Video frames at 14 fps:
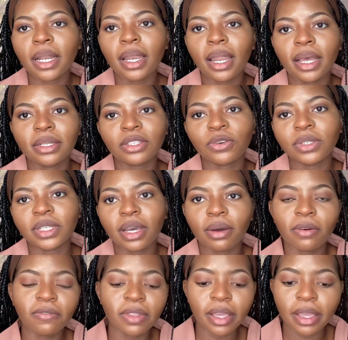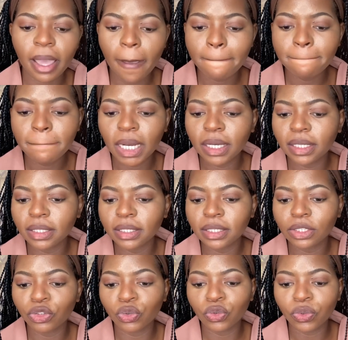last quarter of the year
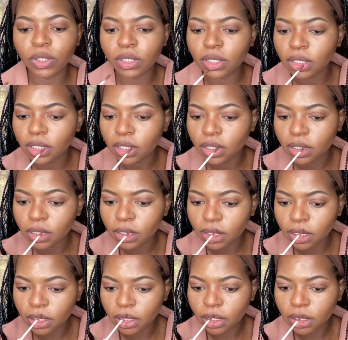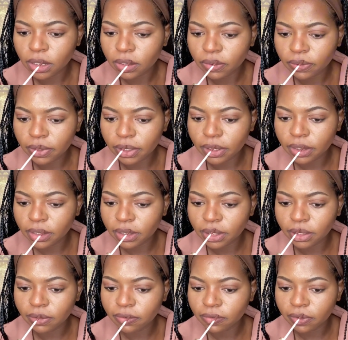leading to
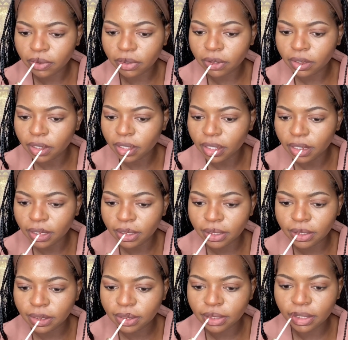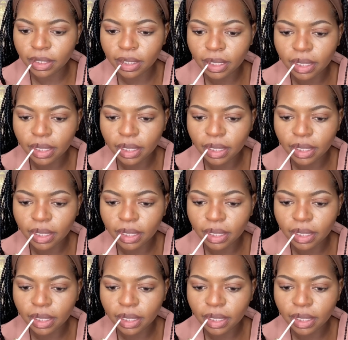2024 is,